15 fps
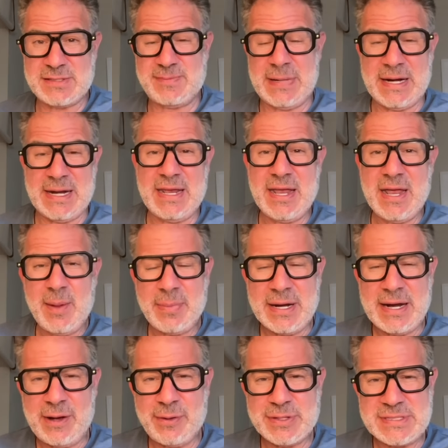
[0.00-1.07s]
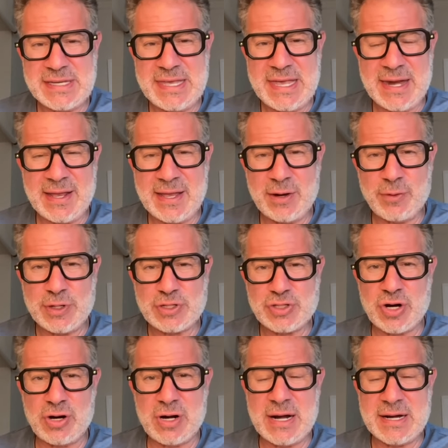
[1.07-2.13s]
his money, but how is he getting a
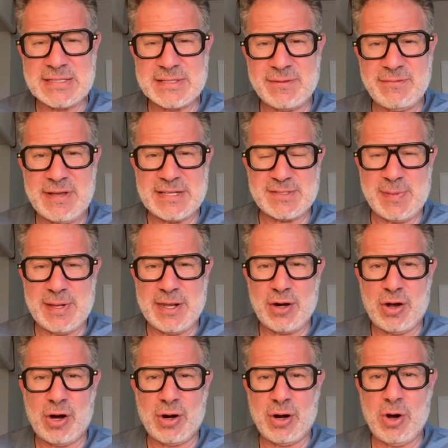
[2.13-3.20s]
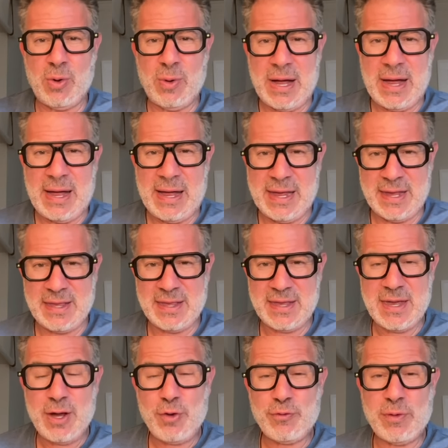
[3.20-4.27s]
return on his investment, an ROI,
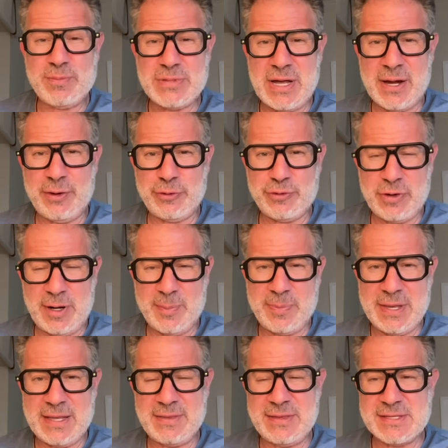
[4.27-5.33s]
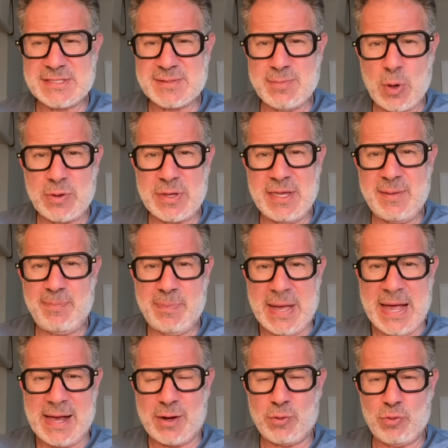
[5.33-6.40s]
from Donald Trump in this smoky
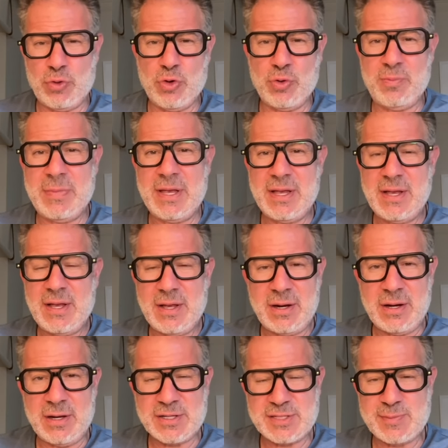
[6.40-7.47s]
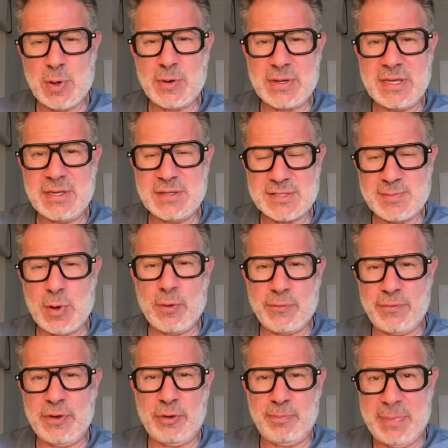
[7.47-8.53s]
backroom,
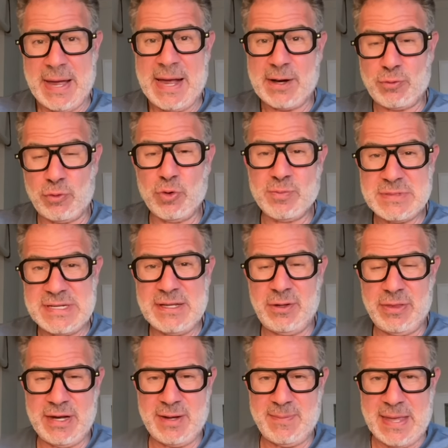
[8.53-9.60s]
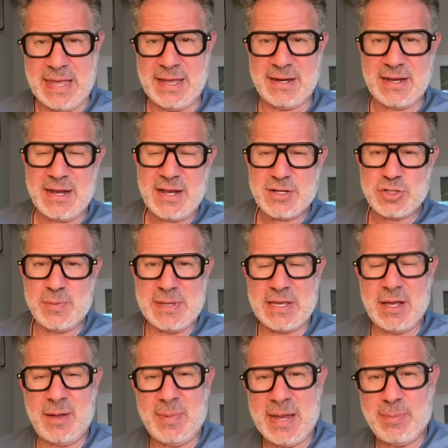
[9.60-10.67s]
smoke-filled backroom deal that he made to
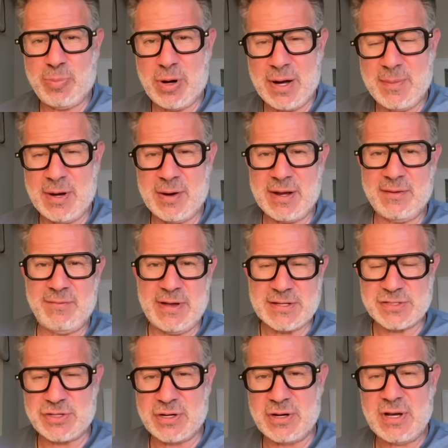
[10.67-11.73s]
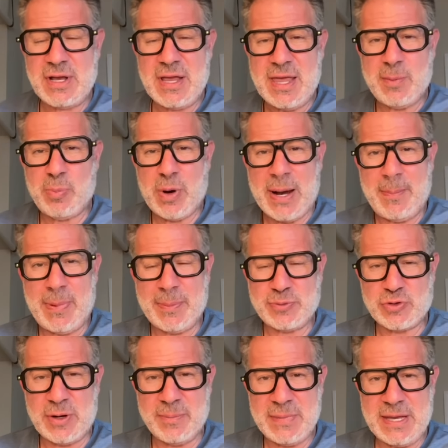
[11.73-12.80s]
become a primary investor and prop up
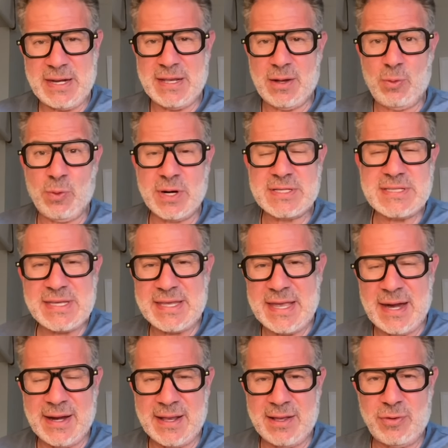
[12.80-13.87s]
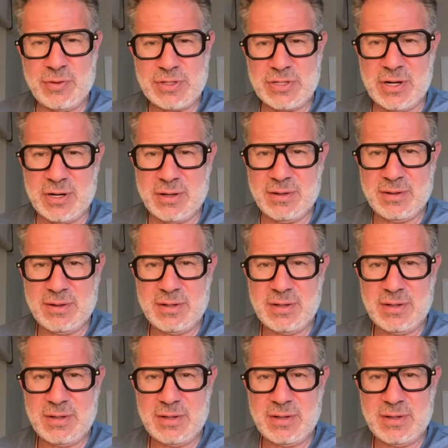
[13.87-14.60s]
Trump Media? What is he getting in return?